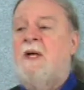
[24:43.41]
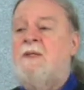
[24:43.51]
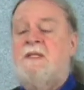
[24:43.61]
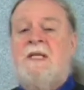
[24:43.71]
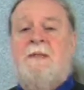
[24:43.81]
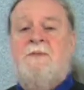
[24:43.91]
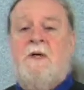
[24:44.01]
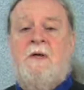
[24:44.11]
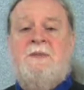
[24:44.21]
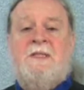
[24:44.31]
on the same
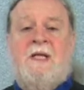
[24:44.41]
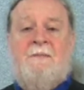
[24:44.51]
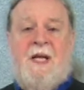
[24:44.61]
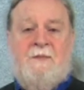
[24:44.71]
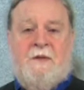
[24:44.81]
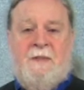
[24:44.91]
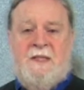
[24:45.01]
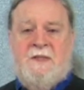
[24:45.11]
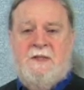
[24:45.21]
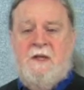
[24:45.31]
terms as they made with
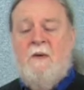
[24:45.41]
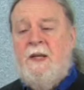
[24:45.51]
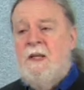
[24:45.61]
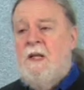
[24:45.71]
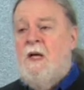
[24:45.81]
Massasoit,